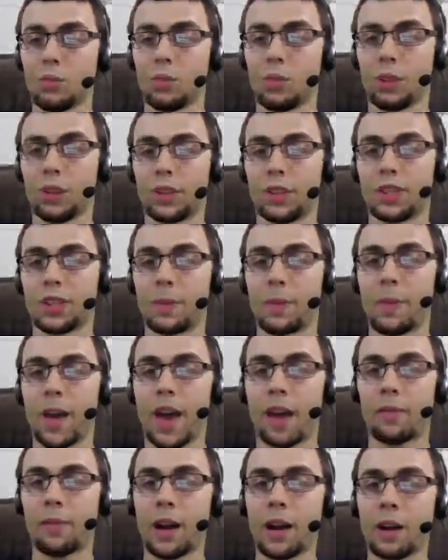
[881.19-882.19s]
What, this is the
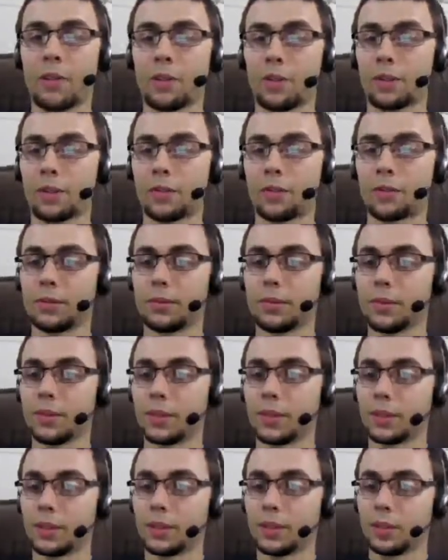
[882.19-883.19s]
bad route?
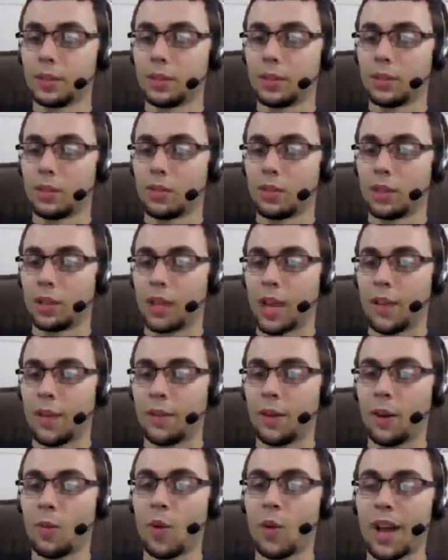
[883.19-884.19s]
Clive.
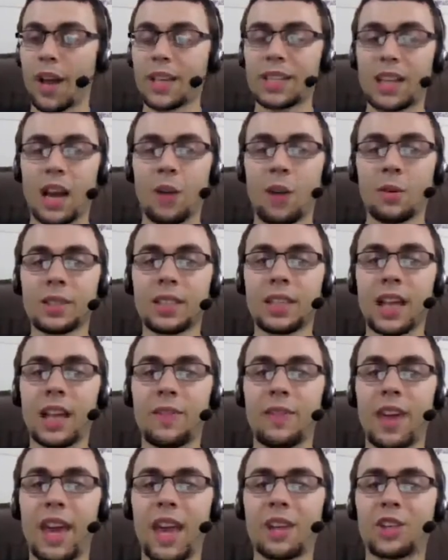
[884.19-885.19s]
Why is how is
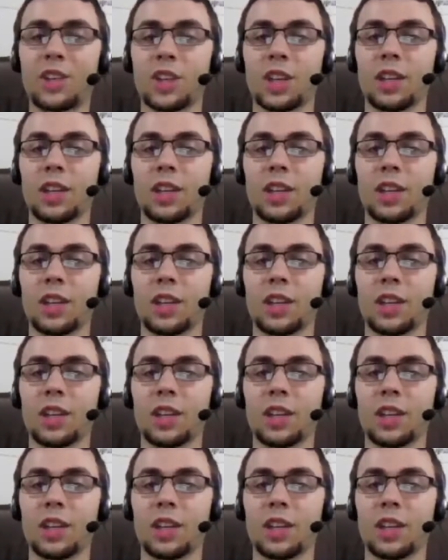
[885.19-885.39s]
Clive edgy?